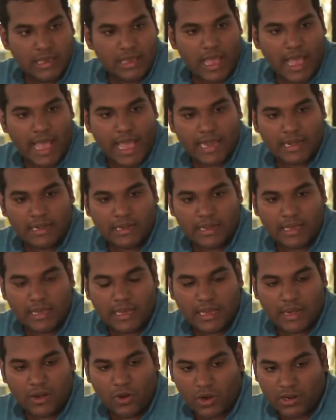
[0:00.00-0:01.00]
And
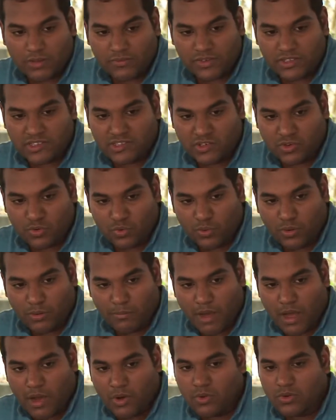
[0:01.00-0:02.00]
a lot of us know
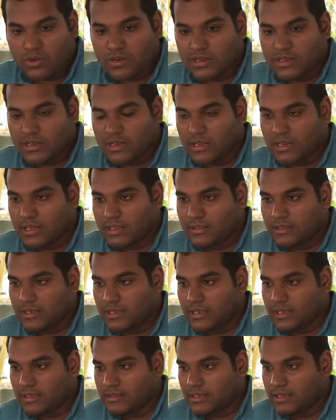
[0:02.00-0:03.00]
about
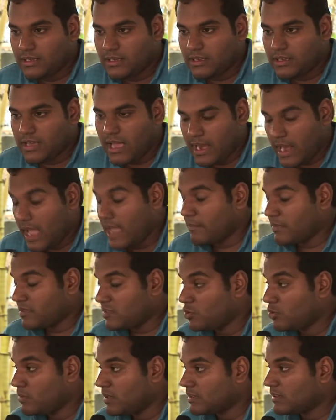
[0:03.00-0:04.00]
and I am
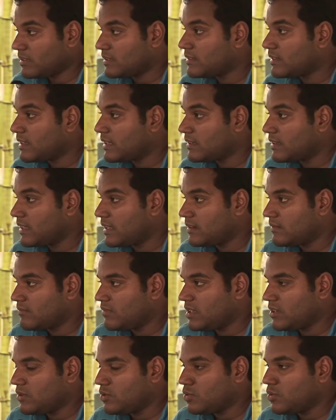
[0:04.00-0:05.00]
assuming this, that
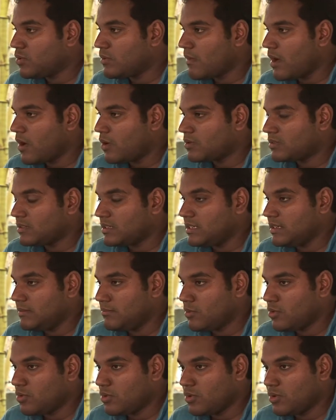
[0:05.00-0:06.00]
we know about the
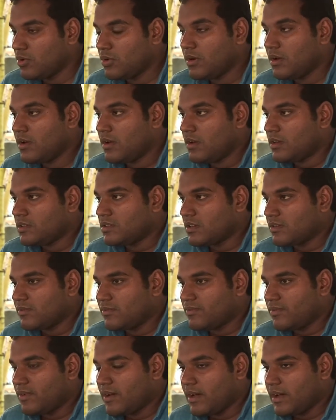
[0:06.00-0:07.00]
more sort of
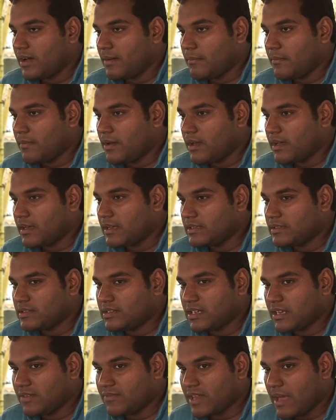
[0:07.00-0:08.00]

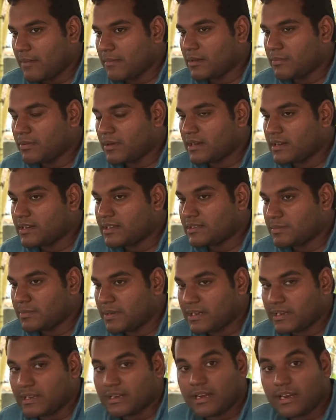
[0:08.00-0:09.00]
history of Tamil politics,
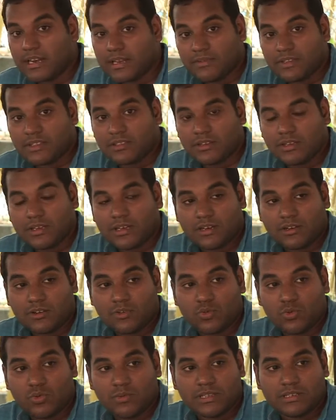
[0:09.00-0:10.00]
particularly with to
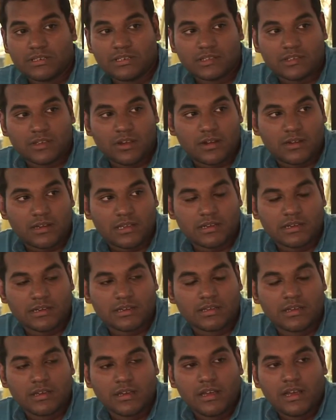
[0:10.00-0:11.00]
do with discontent
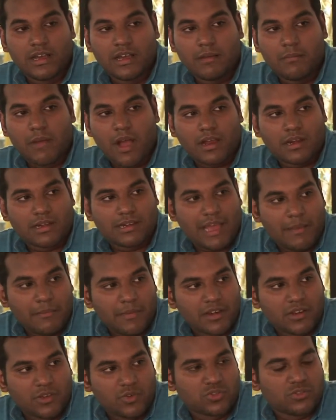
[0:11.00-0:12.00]
among
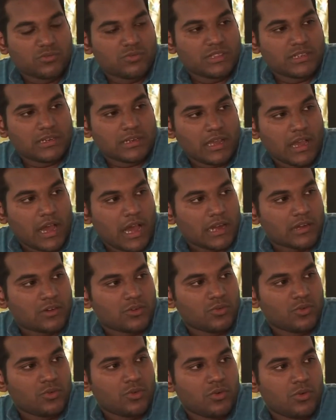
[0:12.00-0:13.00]
Tamil youth with regard
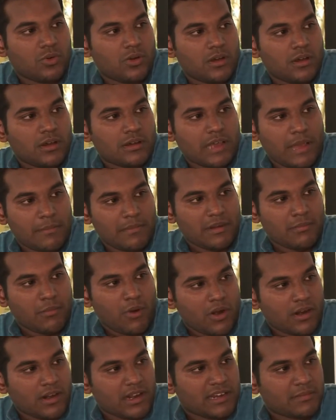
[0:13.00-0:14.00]
to Tamil
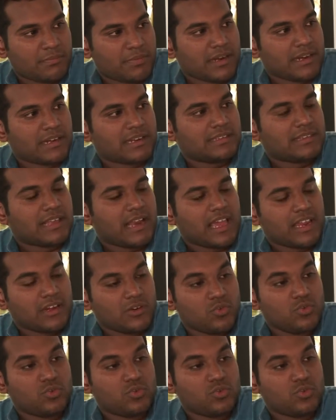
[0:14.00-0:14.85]
moderate politics. And I